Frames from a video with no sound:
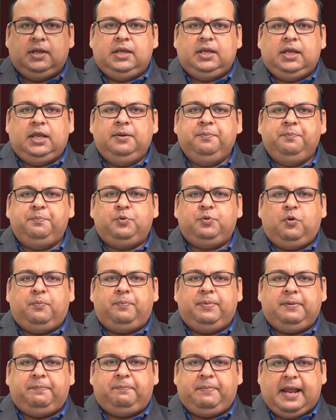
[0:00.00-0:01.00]

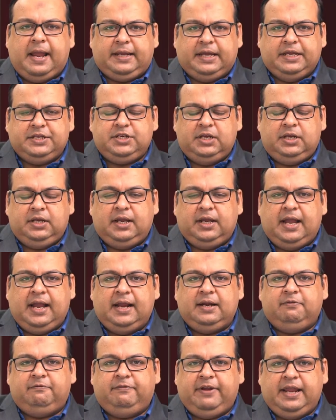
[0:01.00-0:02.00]
Improper packaging
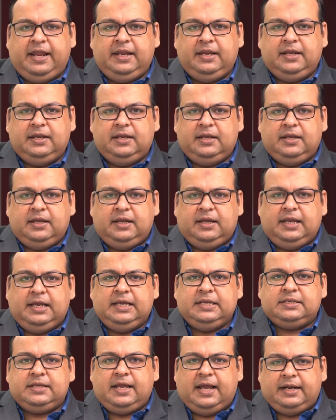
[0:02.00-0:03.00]
and weighing
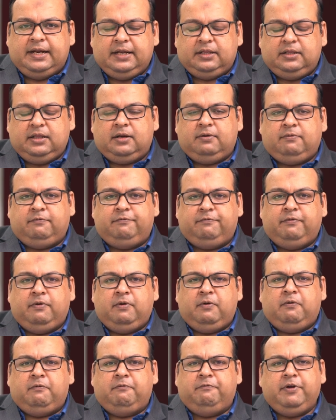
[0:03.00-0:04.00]
is another
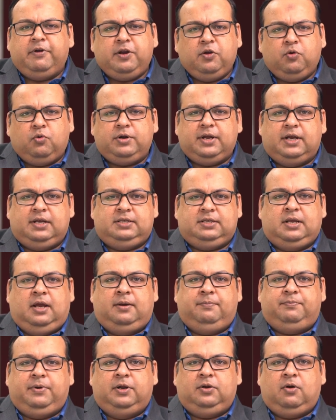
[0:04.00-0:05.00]
very good
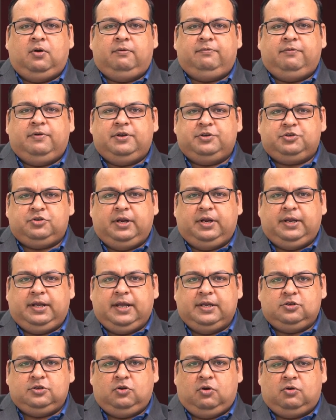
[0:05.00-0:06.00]
example of
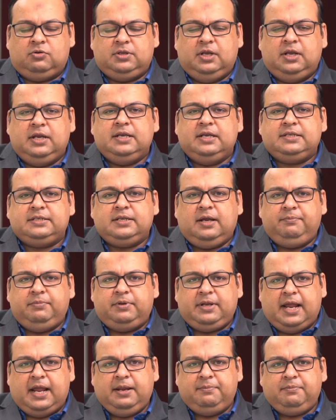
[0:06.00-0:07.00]
shrinkage loss.
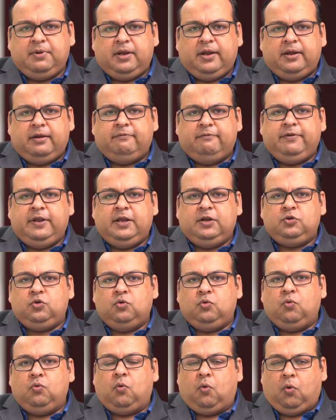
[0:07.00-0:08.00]
Sometimes we
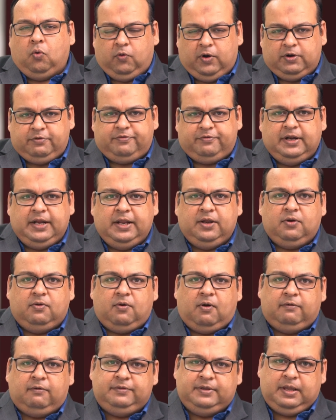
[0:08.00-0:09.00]
do overfilling
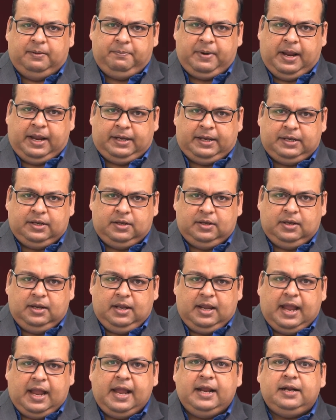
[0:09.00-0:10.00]
of the bag
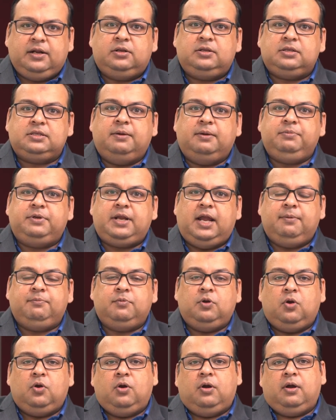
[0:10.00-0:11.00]
and sometimes
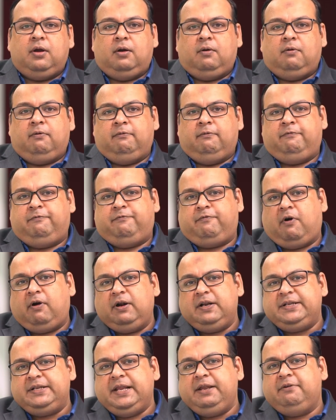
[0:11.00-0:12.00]

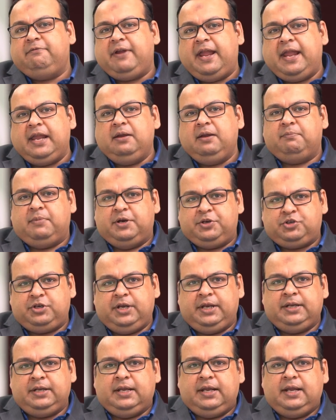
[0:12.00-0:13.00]
faulty weighing
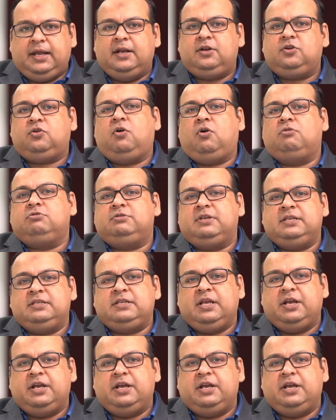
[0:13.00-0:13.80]
machine, it causes